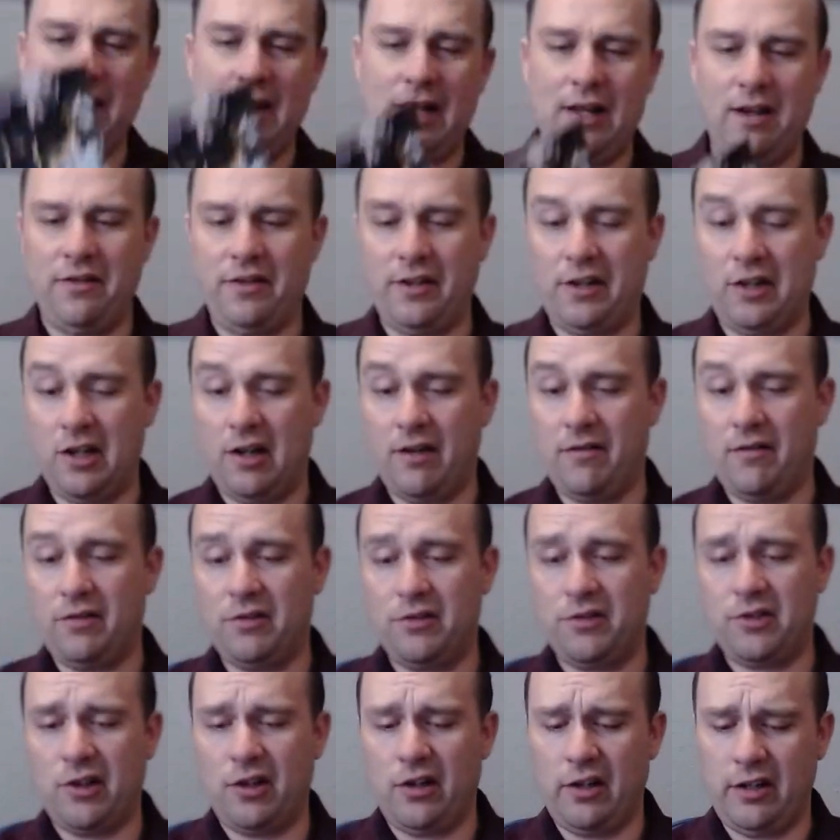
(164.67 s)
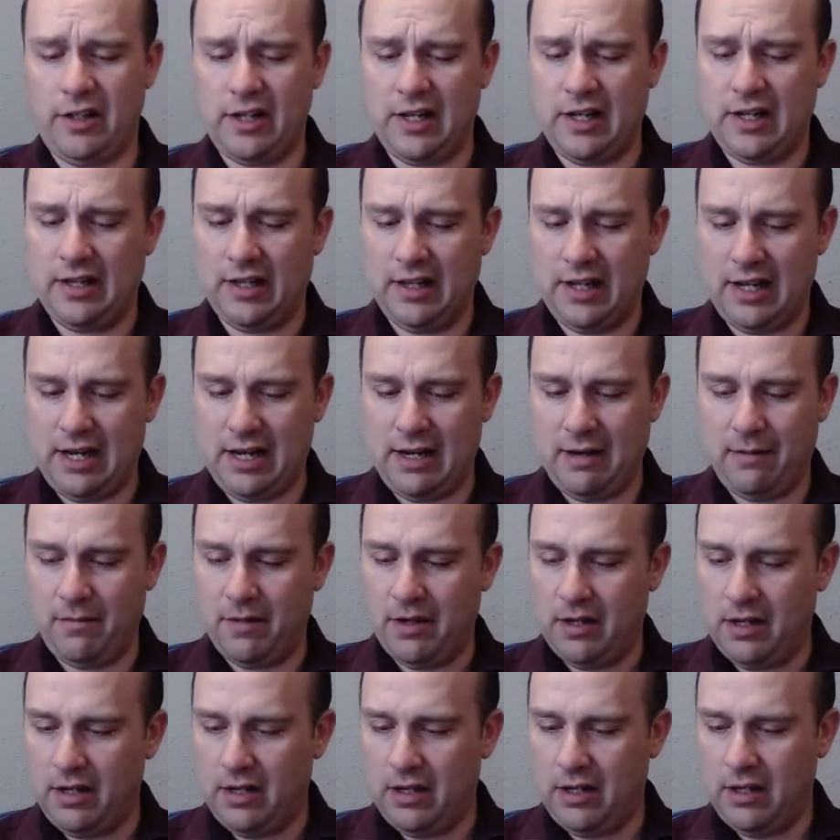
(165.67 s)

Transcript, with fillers: Now the cover is certainly not lame.